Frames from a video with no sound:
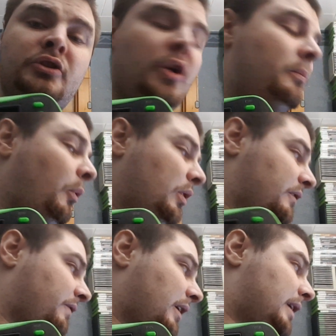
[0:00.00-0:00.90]

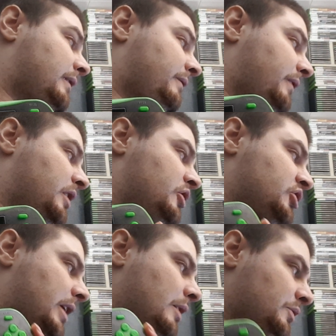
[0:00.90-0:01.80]

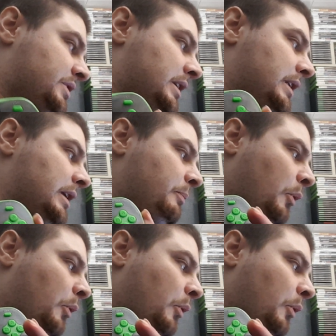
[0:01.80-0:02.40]
2.5-inch LCD